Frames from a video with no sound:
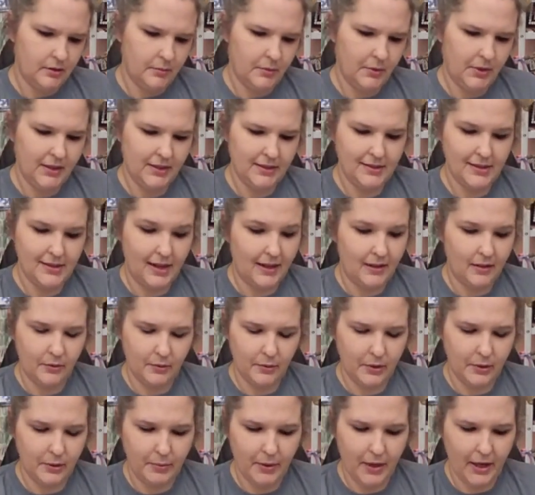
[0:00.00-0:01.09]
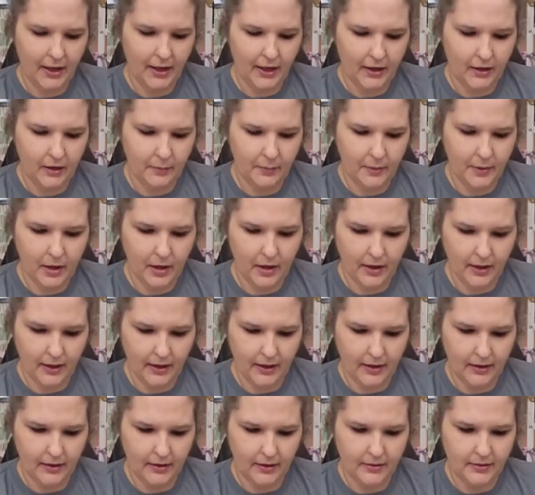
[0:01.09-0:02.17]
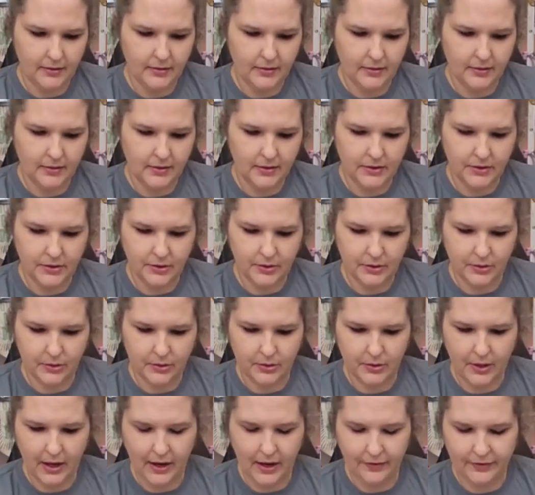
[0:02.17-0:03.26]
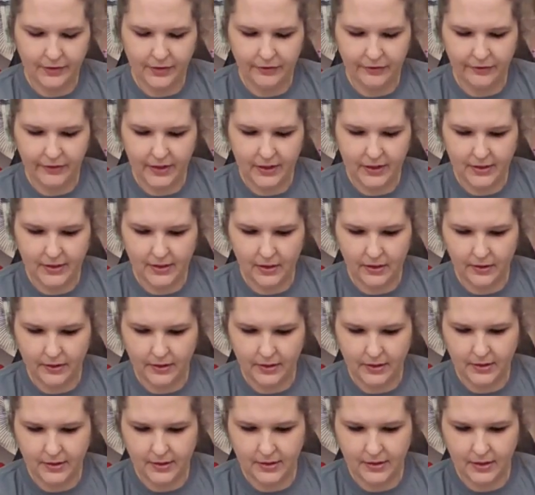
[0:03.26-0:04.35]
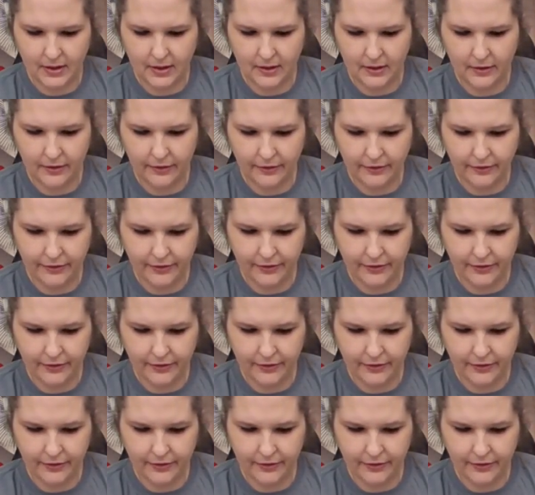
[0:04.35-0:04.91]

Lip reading: because I don't want to pay out of pocket to have to fix all this stuff.